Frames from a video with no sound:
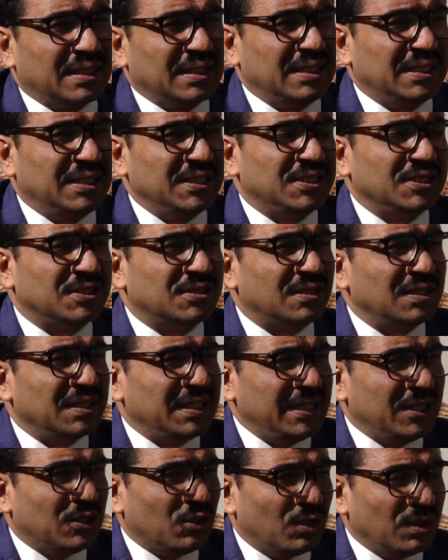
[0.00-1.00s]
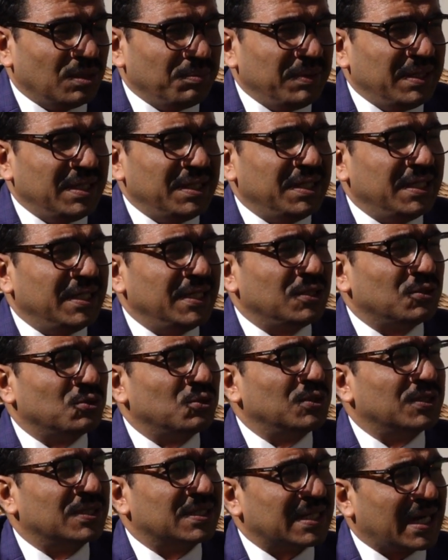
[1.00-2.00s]
Digital economy need
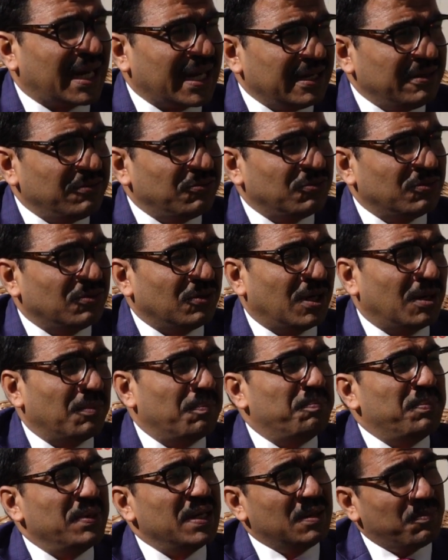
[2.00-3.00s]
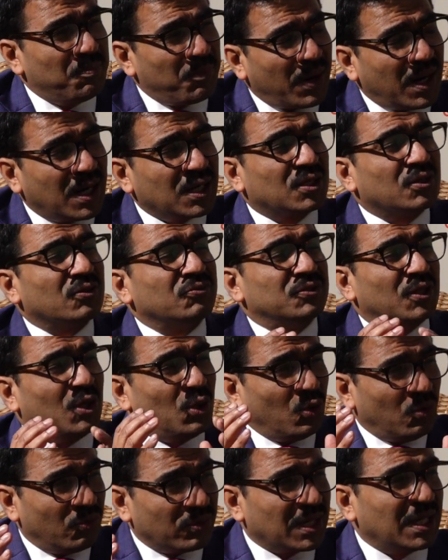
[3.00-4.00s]
to drive a big part of the
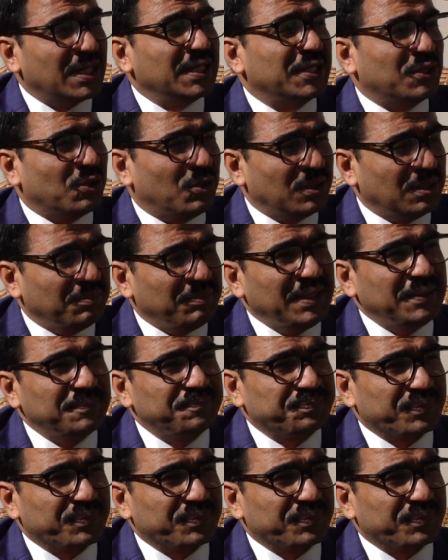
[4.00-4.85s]
overall economy.